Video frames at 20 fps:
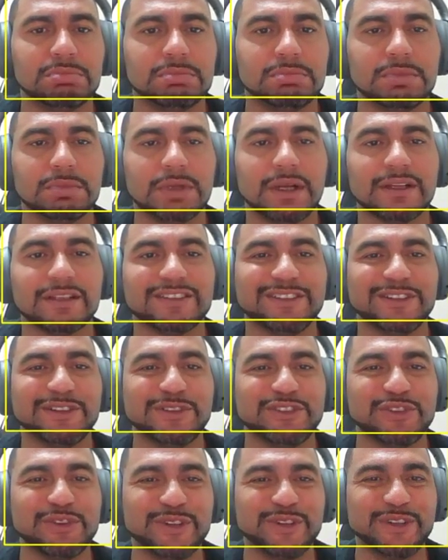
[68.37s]
nice and
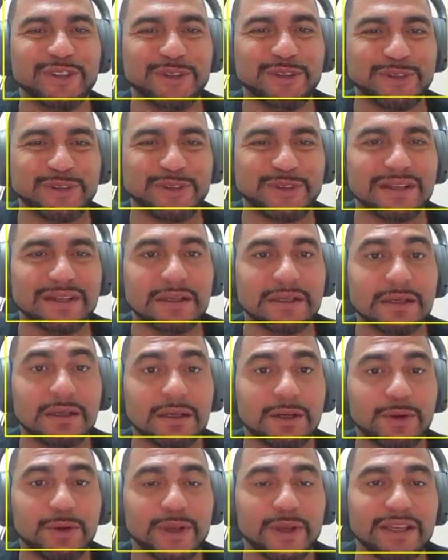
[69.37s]
neutral.
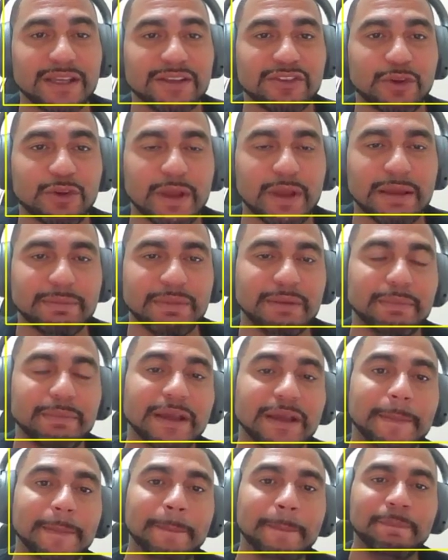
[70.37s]
Okay, so happy.
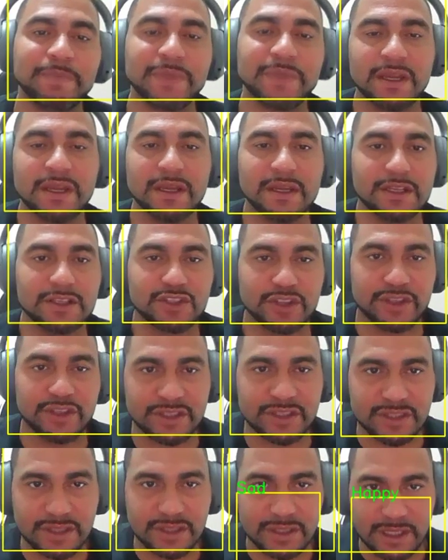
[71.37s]
But so
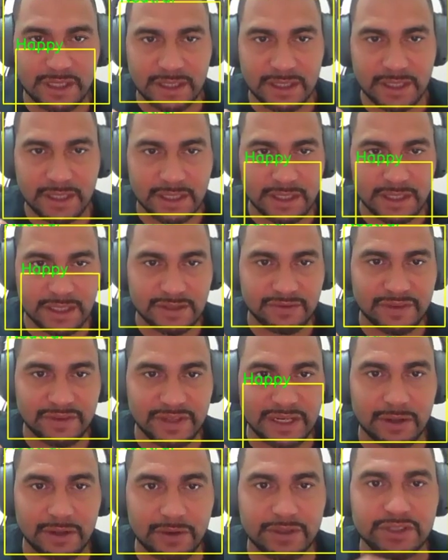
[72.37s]
this in this
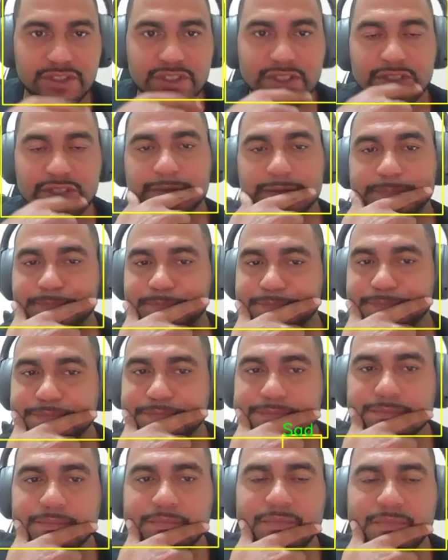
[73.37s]
video, it's just
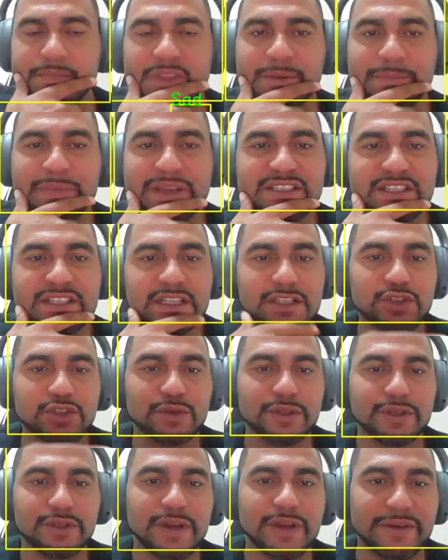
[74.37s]
basically
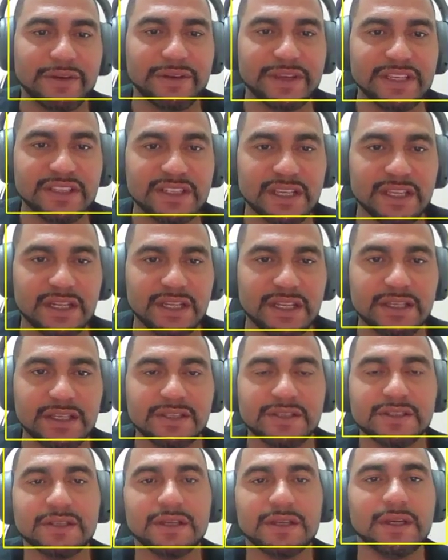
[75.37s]
showing you how easy it
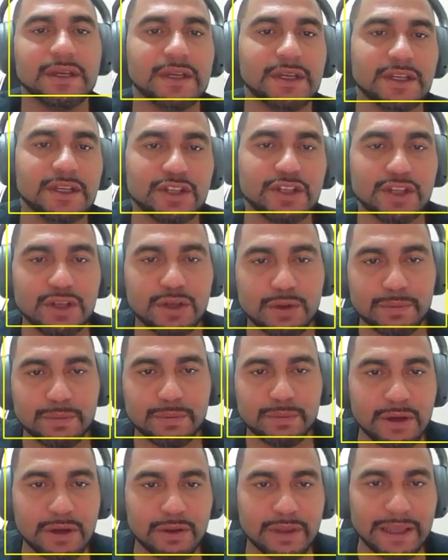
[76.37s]
is to do,
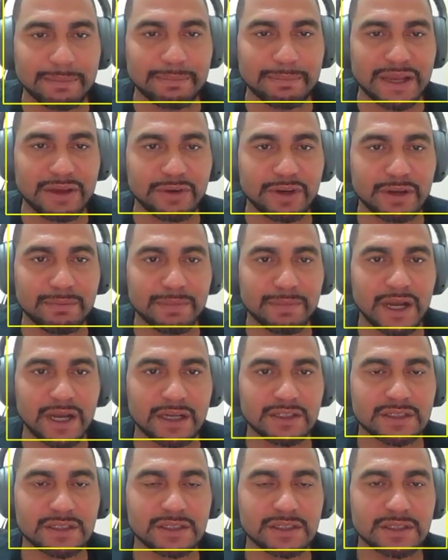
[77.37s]
like bounding
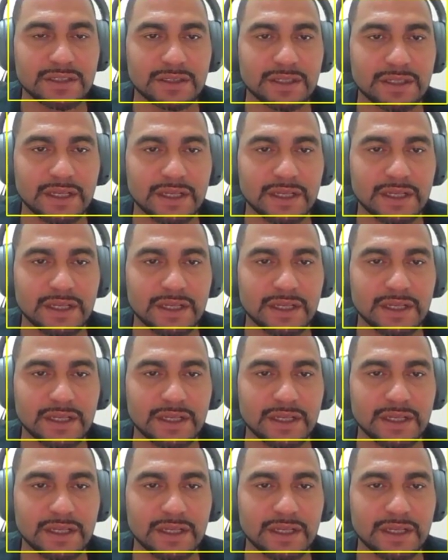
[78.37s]
box,